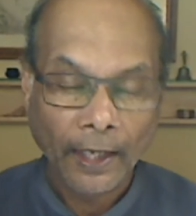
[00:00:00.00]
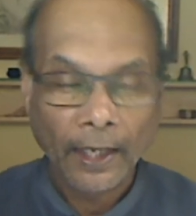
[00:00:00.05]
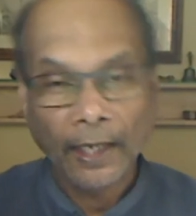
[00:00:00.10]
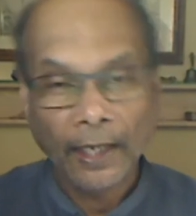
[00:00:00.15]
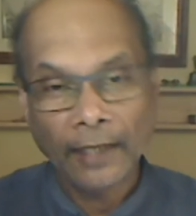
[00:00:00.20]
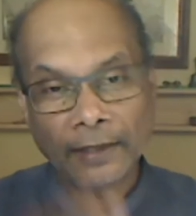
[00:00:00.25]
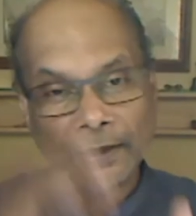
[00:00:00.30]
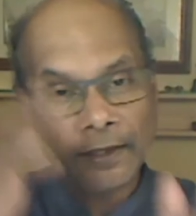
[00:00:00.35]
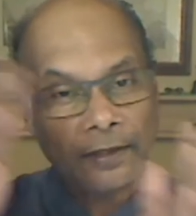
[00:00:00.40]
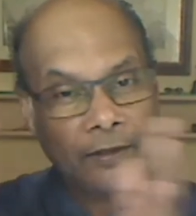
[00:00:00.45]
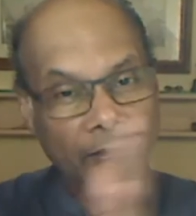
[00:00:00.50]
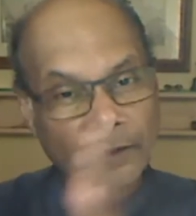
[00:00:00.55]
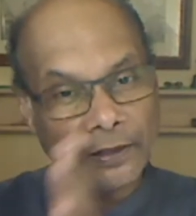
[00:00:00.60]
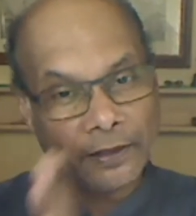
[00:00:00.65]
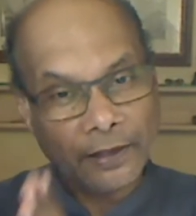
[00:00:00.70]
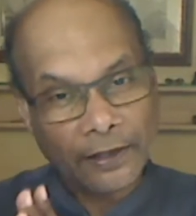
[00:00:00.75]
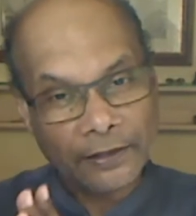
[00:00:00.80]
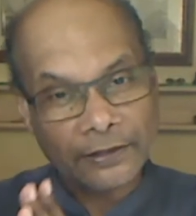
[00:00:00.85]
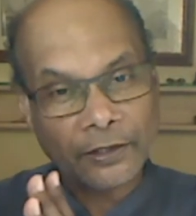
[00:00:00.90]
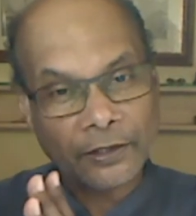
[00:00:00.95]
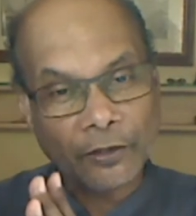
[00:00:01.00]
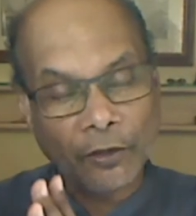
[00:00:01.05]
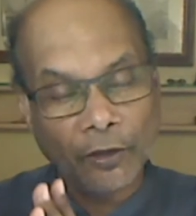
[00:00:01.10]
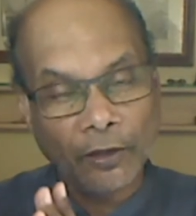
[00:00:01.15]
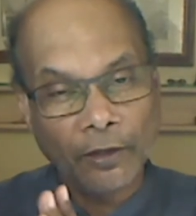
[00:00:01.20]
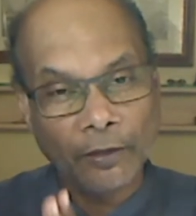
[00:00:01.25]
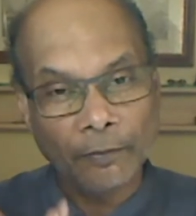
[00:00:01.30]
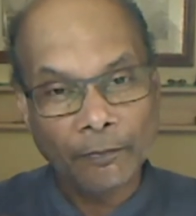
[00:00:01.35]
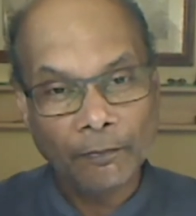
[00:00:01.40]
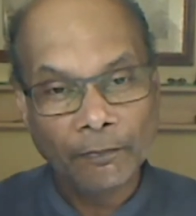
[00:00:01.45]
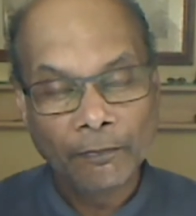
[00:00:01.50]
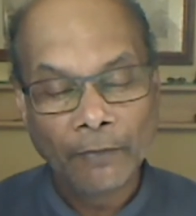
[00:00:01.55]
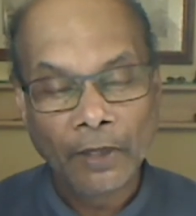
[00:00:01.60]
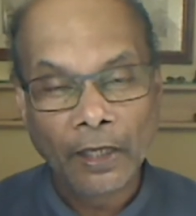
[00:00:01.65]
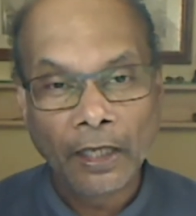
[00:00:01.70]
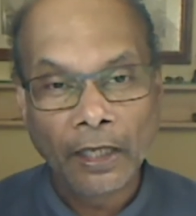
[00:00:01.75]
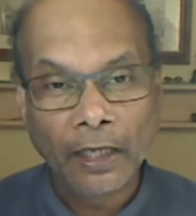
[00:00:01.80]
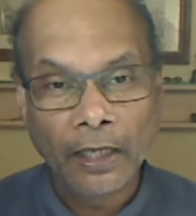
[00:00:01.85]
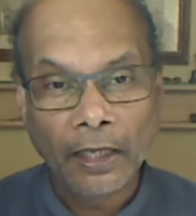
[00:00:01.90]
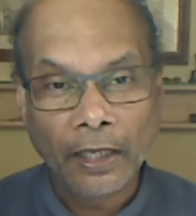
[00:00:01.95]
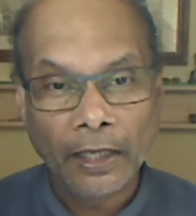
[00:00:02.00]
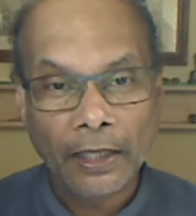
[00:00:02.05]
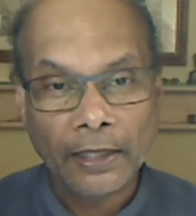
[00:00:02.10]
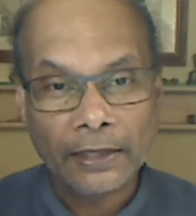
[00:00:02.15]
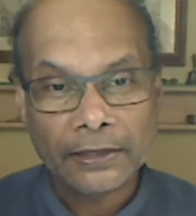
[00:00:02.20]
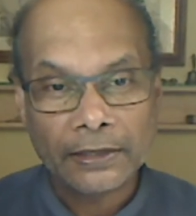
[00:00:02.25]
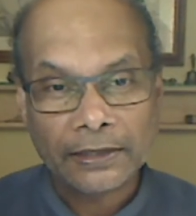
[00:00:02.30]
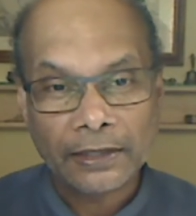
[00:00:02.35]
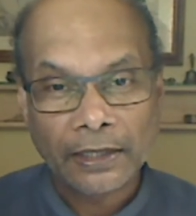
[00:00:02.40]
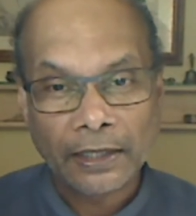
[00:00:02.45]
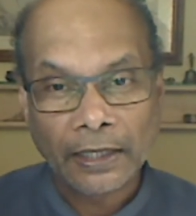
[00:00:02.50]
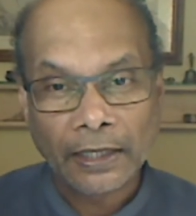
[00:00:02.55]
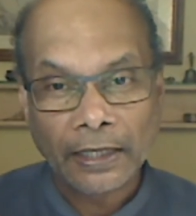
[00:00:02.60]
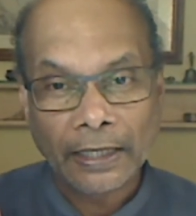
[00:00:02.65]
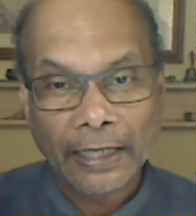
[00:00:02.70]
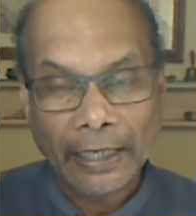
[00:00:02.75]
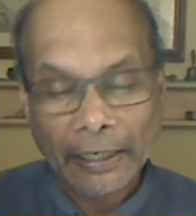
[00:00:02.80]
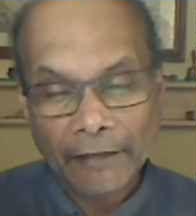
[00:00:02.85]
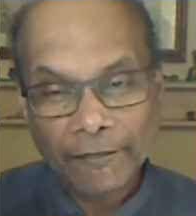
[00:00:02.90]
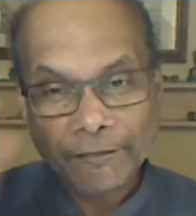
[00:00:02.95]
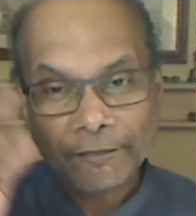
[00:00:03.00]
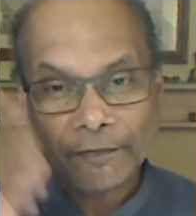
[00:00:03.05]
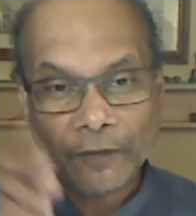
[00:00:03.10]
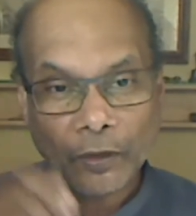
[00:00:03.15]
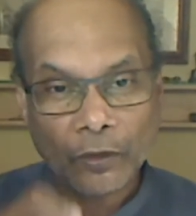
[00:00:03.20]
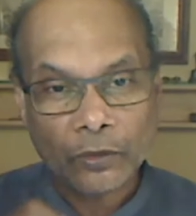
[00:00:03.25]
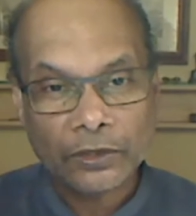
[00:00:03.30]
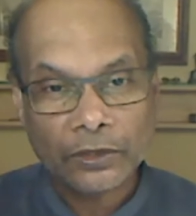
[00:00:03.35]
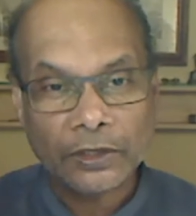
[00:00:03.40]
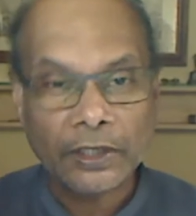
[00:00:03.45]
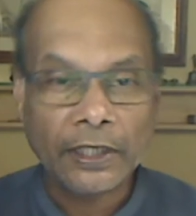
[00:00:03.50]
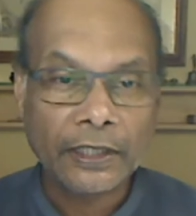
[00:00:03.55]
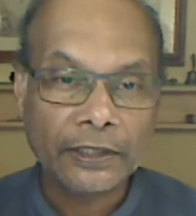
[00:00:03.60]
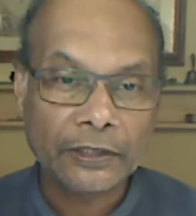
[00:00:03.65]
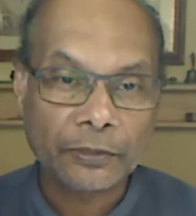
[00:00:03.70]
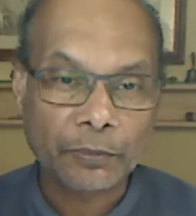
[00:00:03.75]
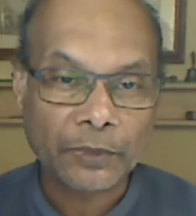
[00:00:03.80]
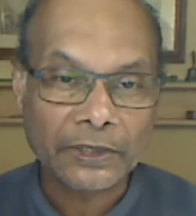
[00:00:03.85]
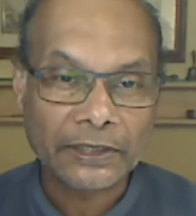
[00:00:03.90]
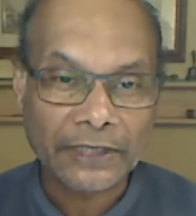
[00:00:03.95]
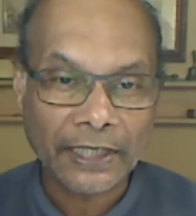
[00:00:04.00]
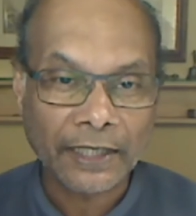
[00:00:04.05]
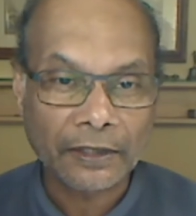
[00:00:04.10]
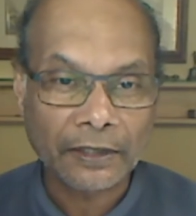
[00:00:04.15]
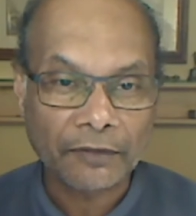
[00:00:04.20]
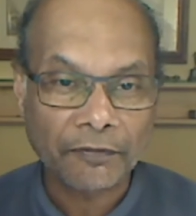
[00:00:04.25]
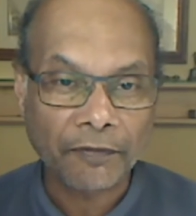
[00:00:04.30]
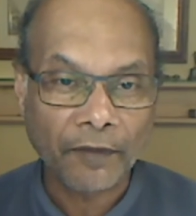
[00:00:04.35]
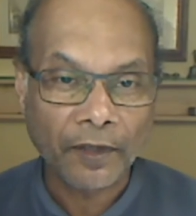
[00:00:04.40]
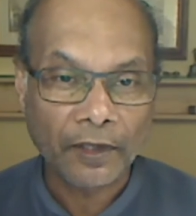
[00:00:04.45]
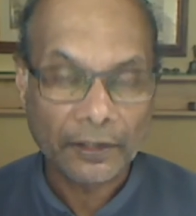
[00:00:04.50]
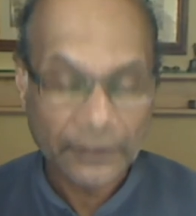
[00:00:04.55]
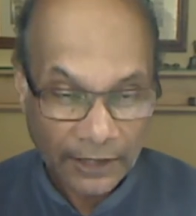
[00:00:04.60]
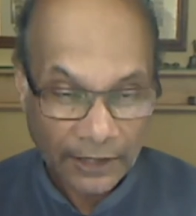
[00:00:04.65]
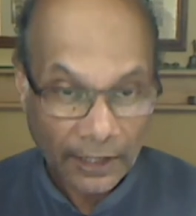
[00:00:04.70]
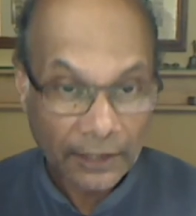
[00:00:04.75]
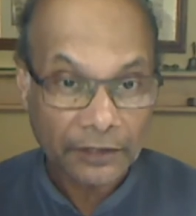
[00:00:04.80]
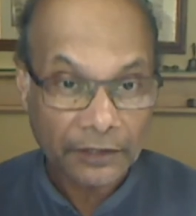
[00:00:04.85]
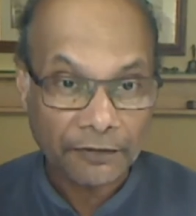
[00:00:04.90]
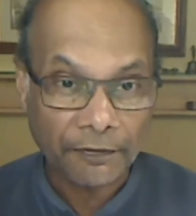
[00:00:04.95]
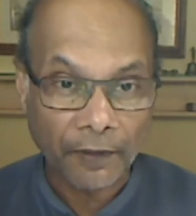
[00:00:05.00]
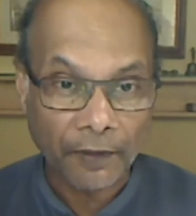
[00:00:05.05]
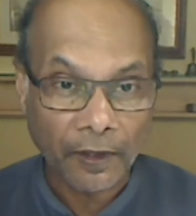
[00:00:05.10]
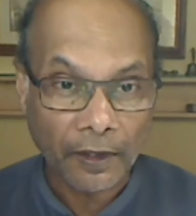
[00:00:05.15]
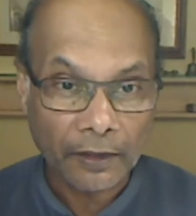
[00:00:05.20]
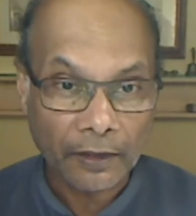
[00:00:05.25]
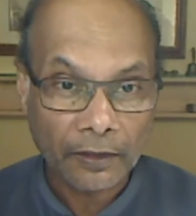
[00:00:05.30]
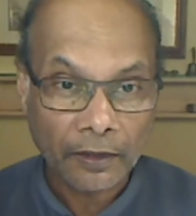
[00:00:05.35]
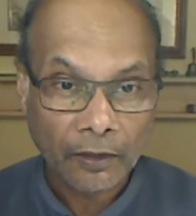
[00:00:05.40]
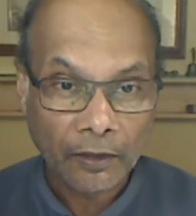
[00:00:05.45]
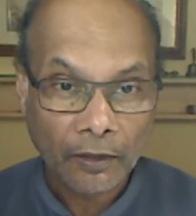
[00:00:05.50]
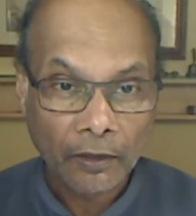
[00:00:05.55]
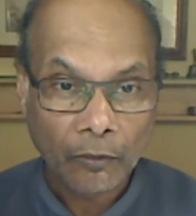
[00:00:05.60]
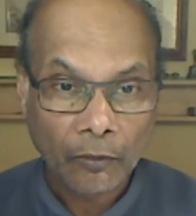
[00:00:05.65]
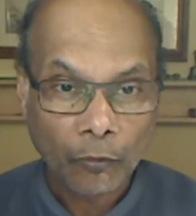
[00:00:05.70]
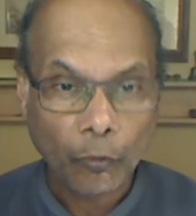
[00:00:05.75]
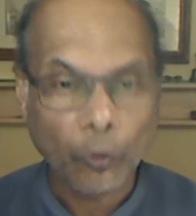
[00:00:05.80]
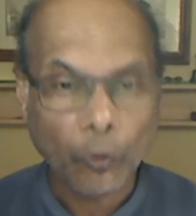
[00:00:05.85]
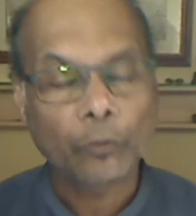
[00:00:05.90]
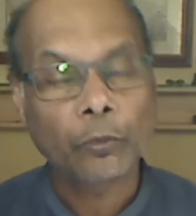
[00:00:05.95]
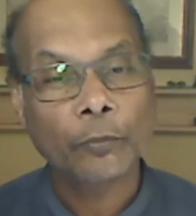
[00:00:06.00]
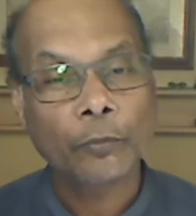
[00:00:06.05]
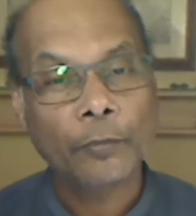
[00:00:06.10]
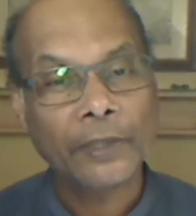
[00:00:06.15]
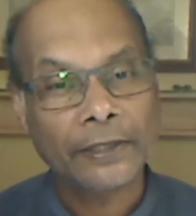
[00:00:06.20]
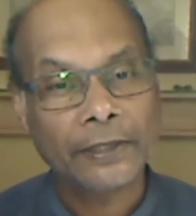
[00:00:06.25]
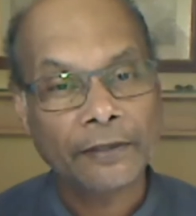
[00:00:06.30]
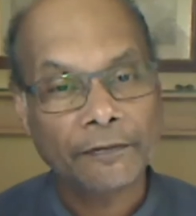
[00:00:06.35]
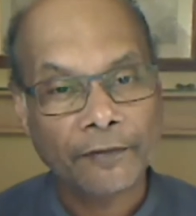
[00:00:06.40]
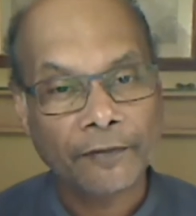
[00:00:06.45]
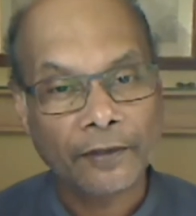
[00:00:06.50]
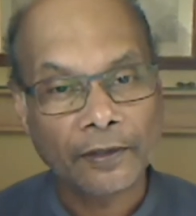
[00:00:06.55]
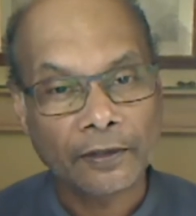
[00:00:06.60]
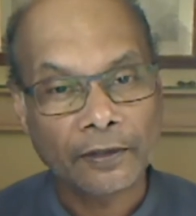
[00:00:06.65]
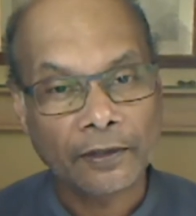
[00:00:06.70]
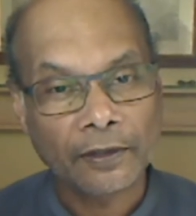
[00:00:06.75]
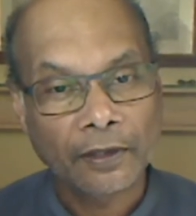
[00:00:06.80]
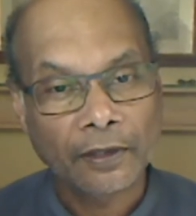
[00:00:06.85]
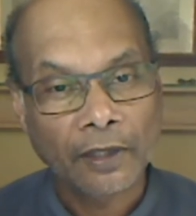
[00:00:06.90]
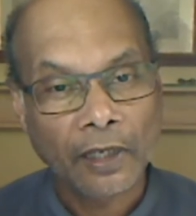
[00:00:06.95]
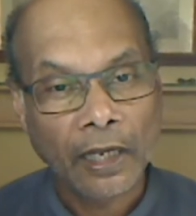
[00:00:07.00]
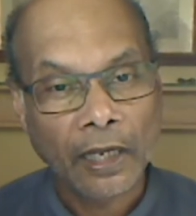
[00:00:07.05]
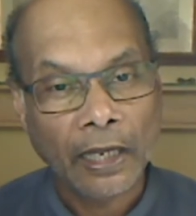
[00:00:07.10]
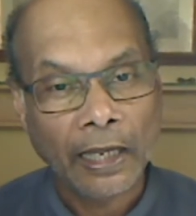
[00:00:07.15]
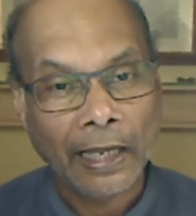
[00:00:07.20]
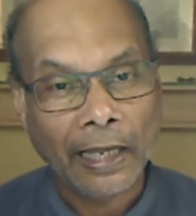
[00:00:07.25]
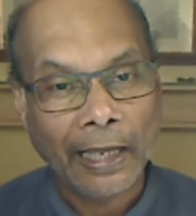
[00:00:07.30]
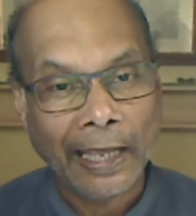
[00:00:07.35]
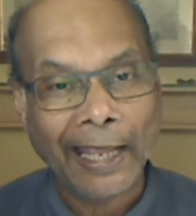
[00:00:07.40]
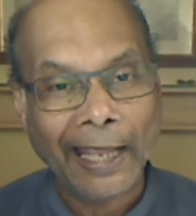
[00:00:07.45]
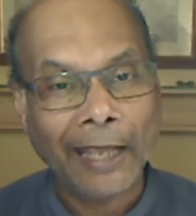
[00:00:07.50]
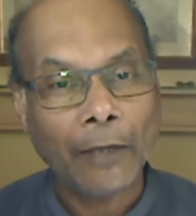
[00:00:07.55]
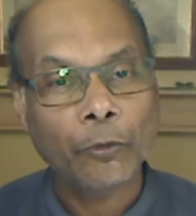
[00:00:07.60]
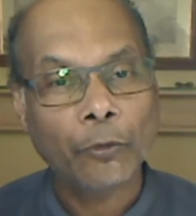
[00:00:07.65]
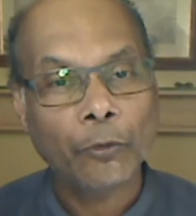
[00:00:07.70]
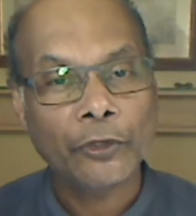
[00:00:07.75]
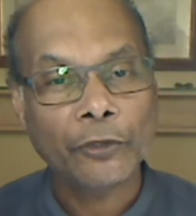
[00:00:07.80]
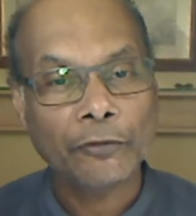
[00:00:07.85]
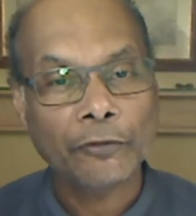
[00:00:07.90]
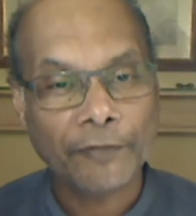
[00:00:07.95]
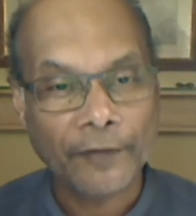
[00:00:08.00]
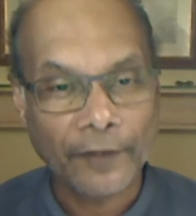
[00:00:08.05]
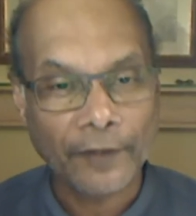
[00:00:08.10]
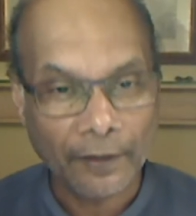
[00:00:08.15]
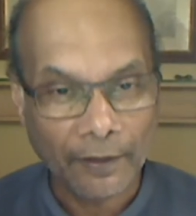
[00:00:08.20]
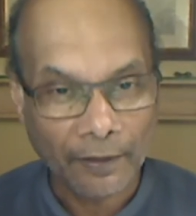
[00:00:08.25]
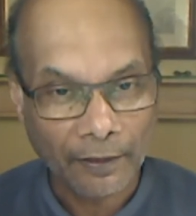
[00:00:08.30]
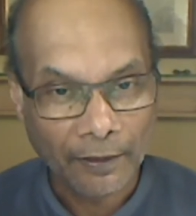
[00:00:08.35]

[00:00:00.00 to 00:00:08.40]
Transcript: And then on the next column is, if those needs were satisfied, what would be different? How would you feel?